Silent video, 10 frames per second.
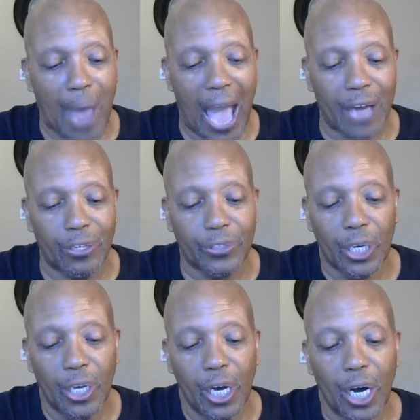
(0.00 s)
patterns
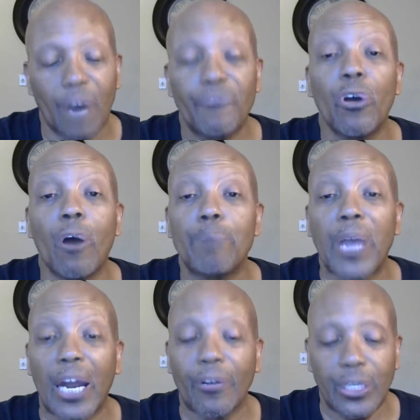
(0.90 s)
of your
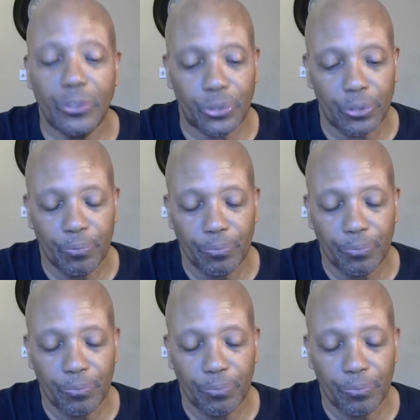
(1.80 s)
parents